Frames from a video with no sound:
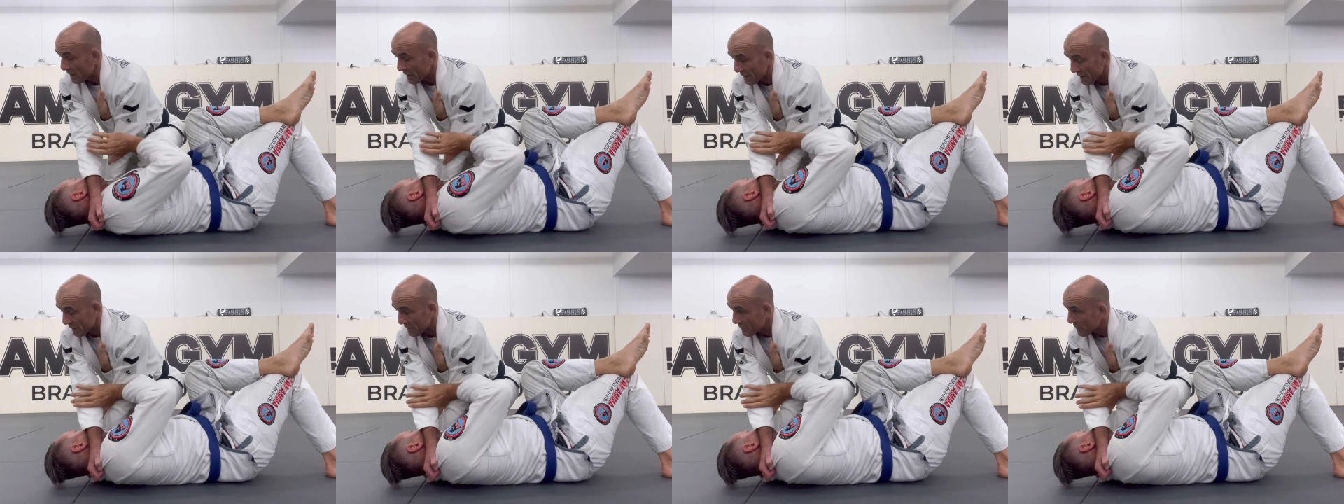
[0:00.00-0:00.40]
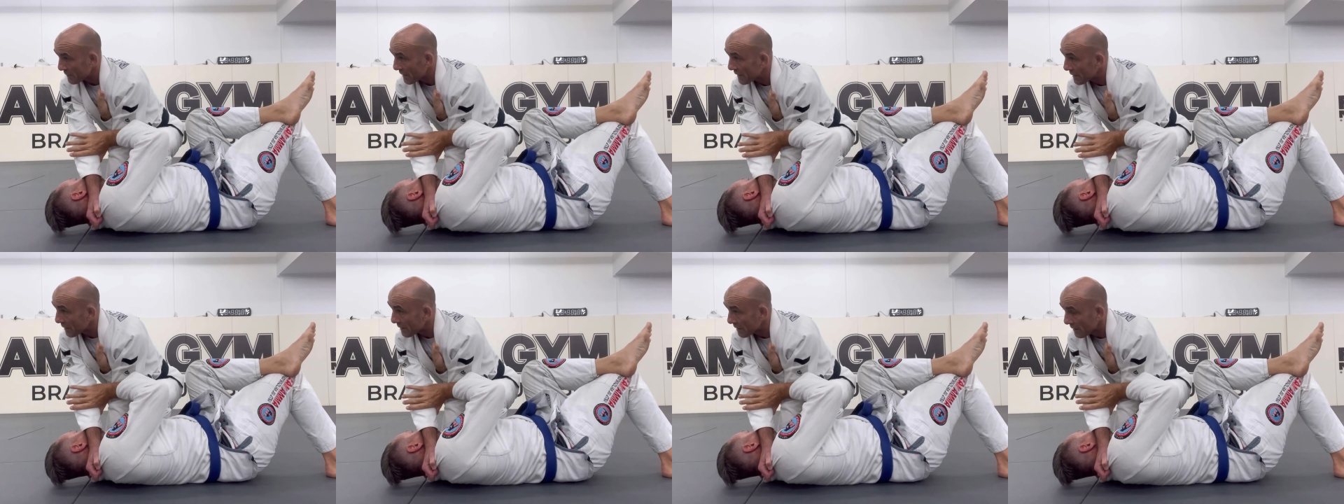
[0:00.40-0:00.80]
he can
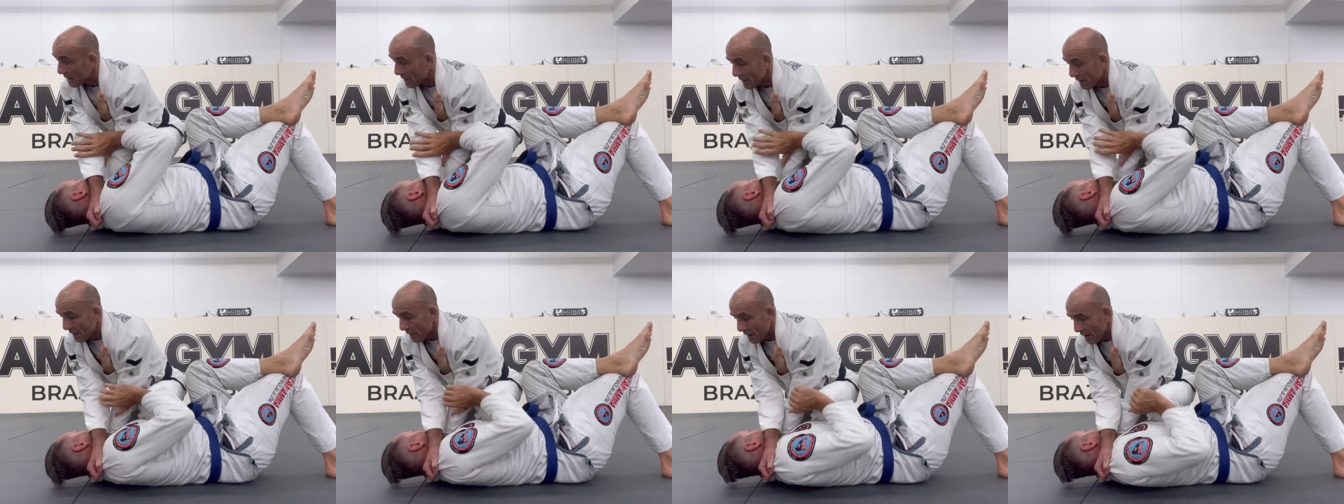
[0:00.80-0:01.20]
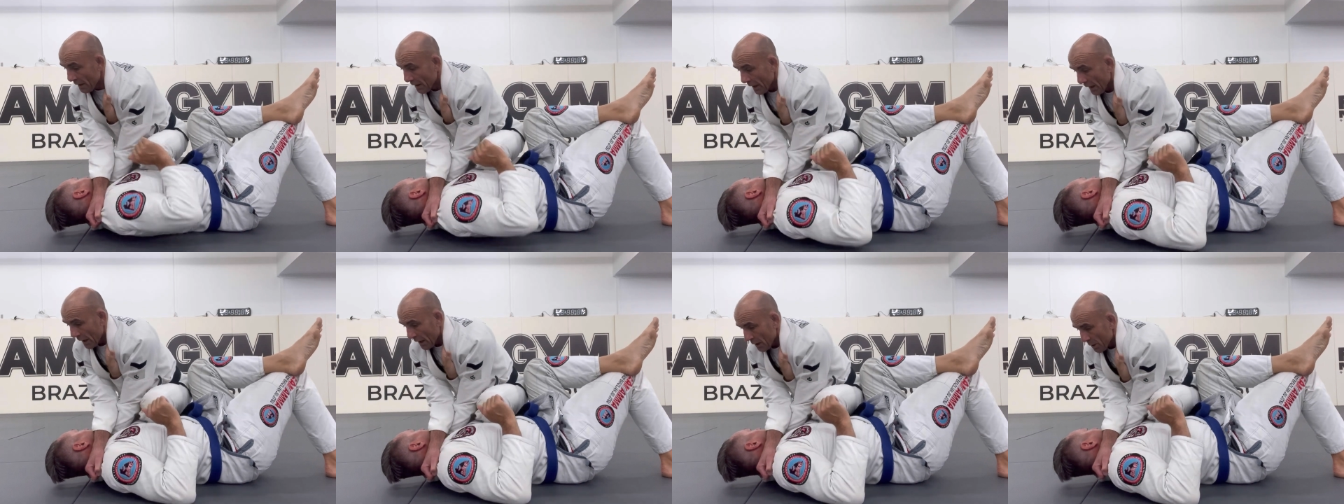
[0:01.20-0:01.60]
defend it.
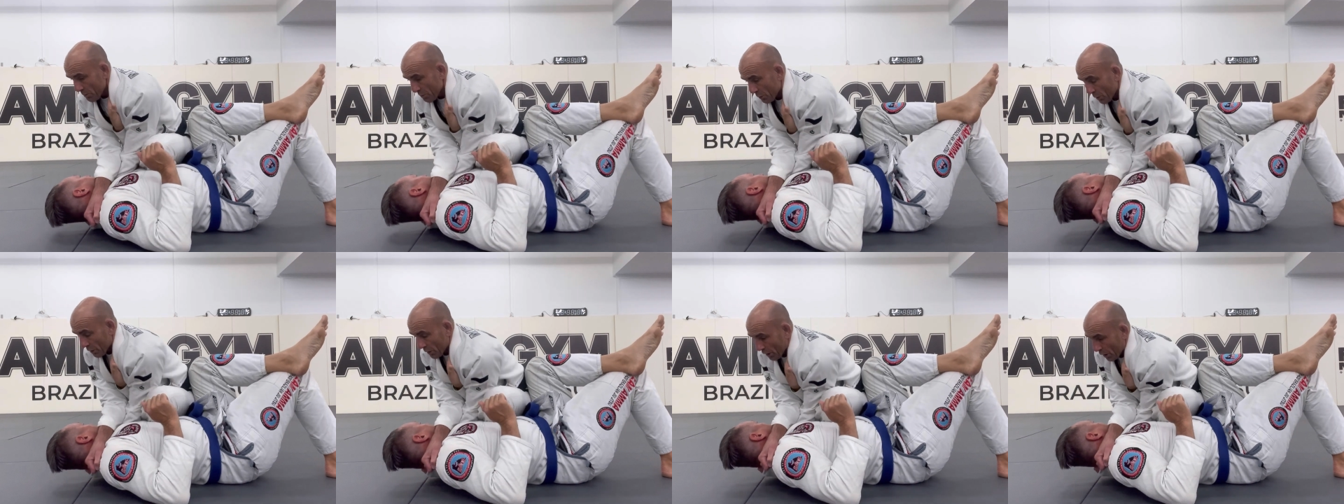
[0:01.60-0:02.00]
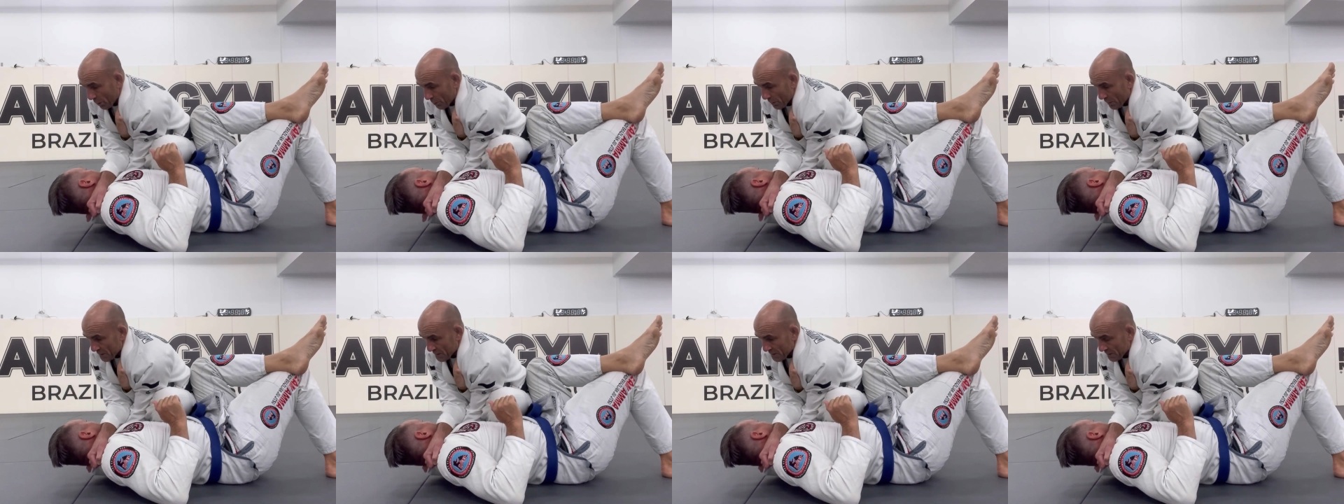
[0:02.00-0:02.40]
Pull your
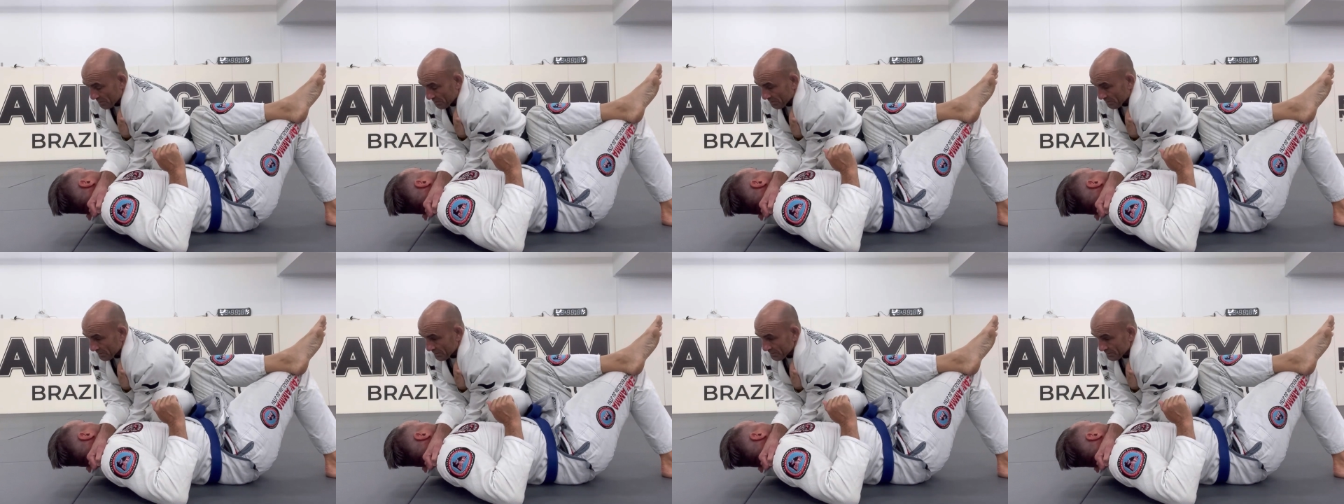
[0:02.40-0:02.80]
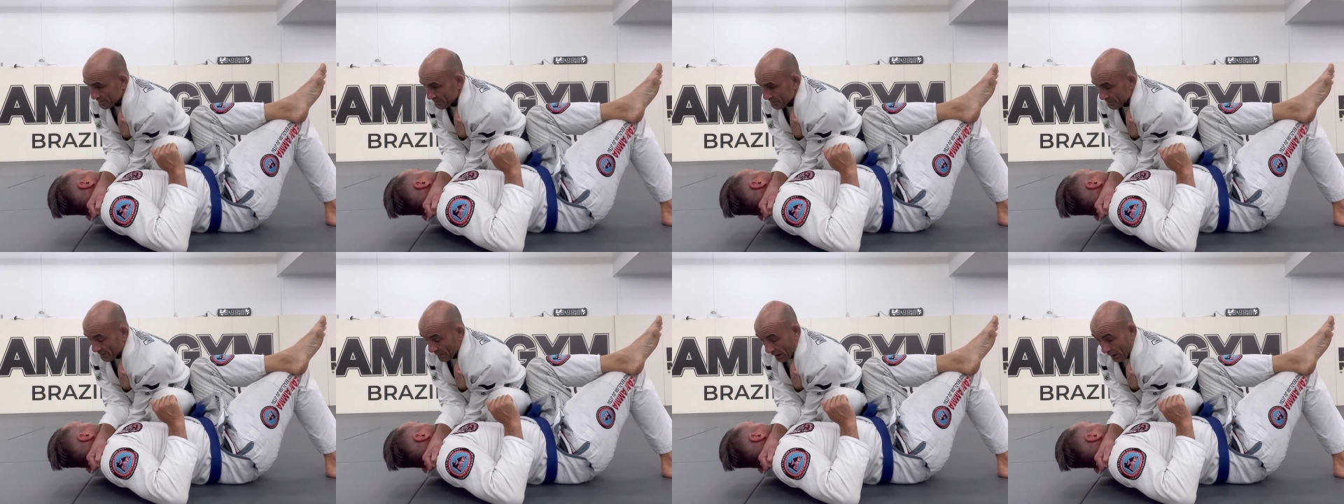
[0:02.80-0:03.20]
elbows in.
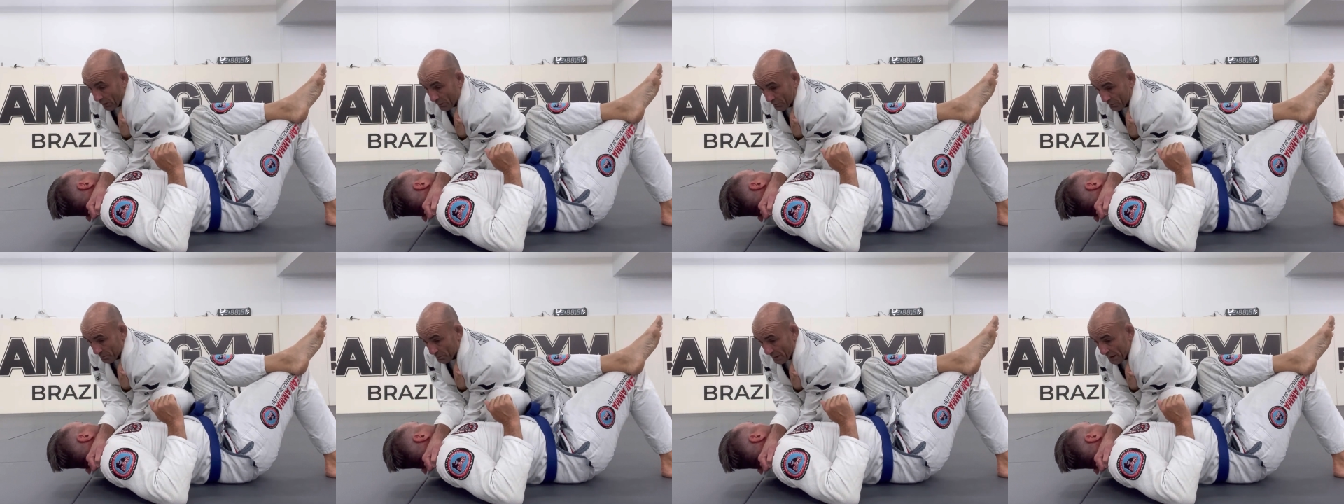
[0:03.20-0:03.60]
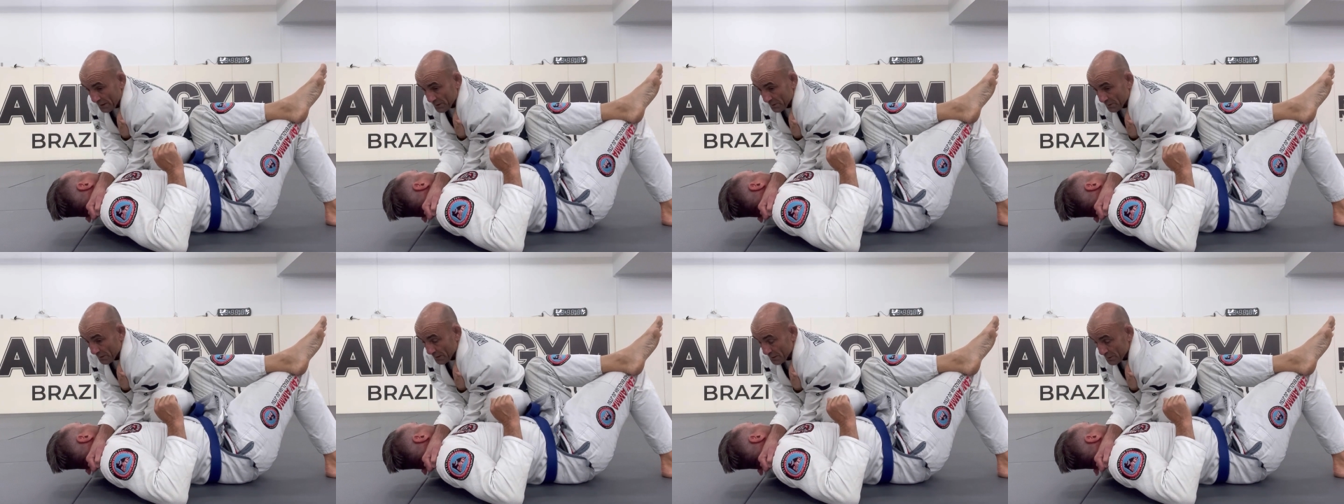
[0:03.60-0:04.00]
Now, for me to
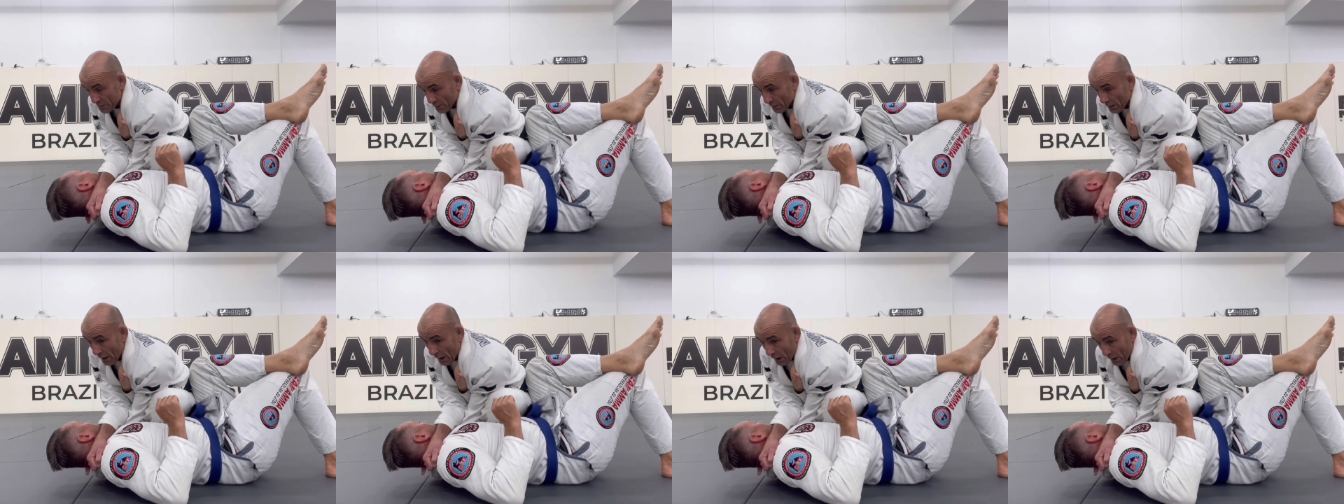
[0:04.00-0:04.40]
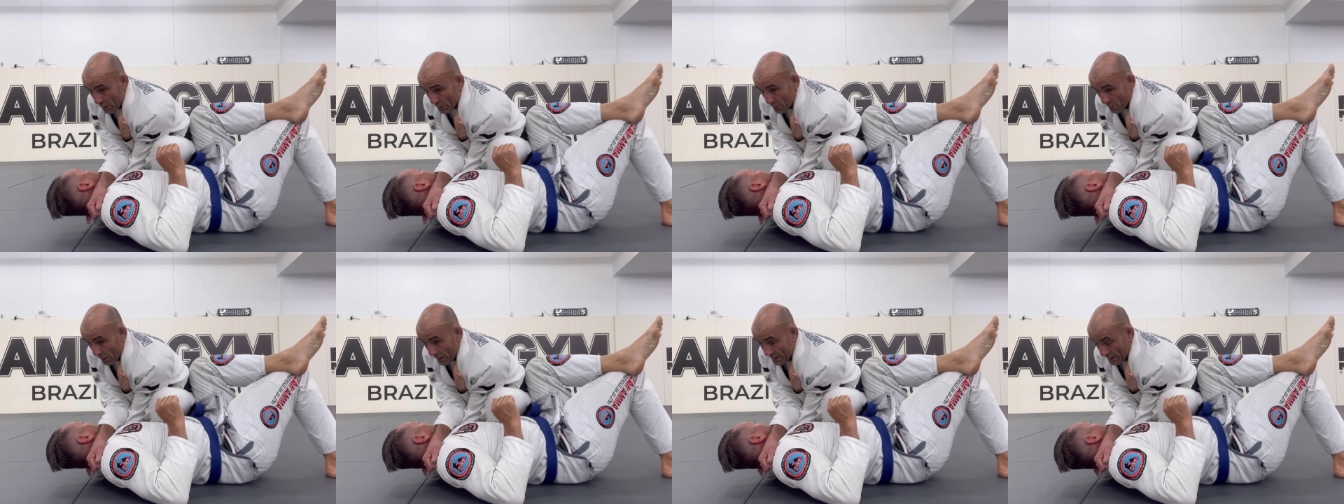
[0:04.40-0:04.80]
finish choke,
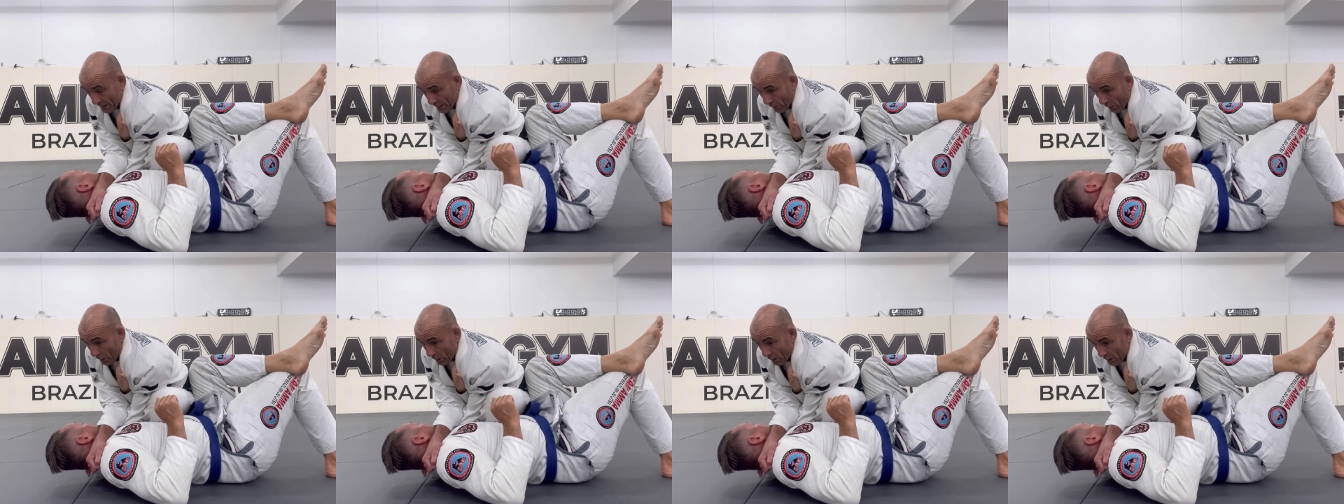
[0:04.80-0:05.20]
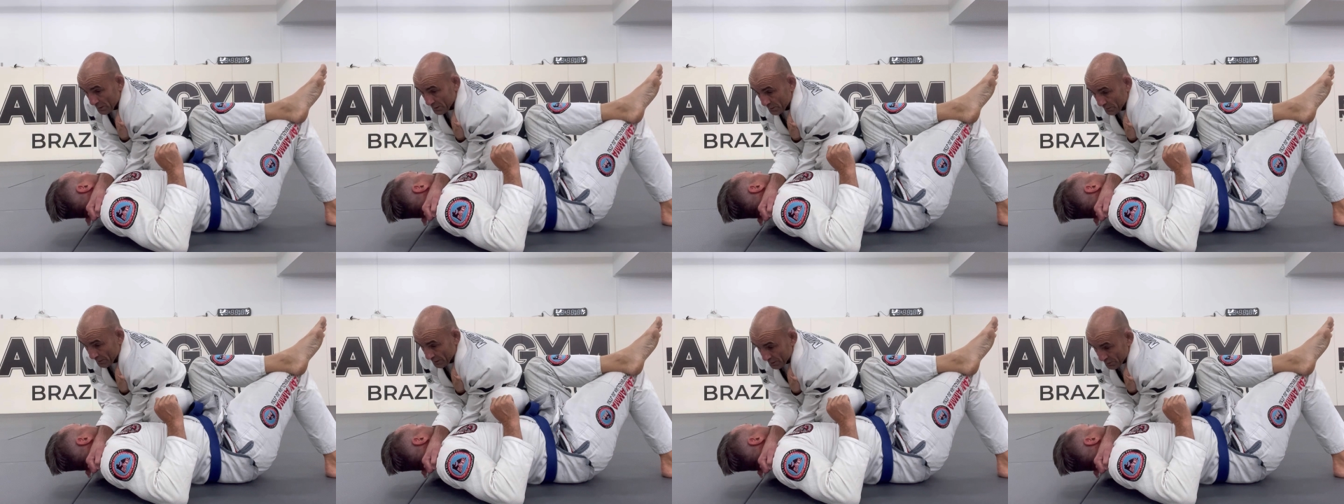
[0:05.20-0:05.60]
the way that I like
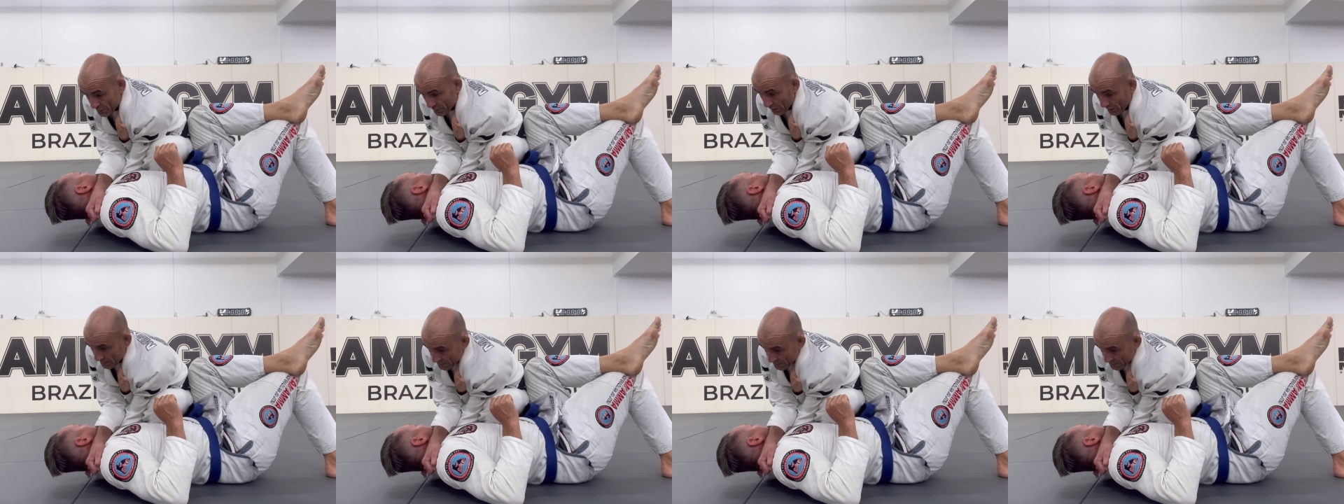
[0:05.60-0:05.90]
to finish choke